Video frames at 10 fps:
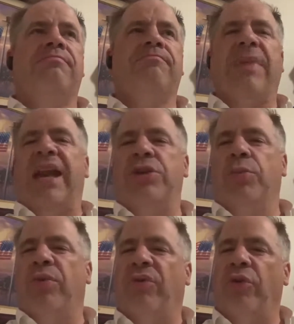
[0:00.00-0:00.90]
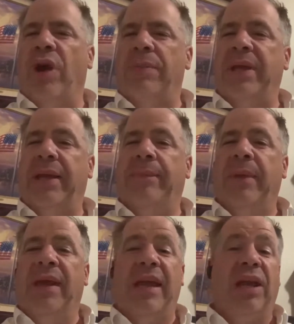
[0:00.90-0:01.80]
manage your peripheral neuropathy,
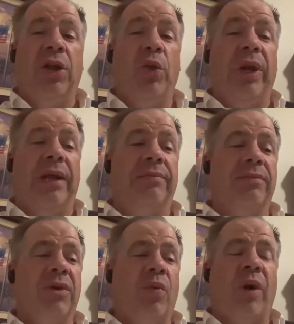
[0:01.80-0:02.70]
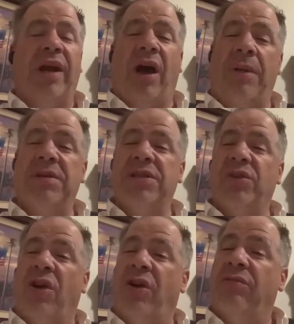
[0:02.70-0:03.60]
including what options
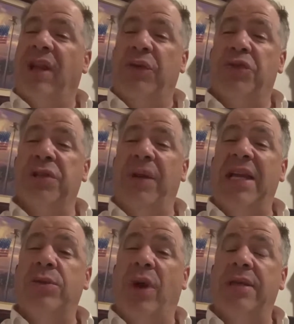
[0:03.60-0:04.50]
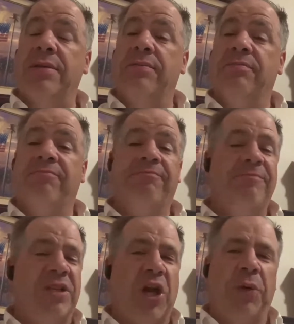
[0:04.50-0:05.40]
there are electrical stimulation wise.
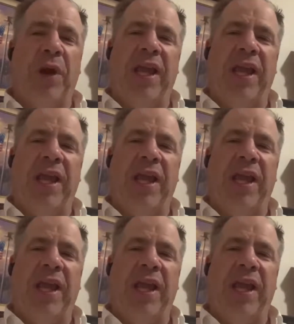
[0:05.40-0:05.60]
This is Dr. Brandt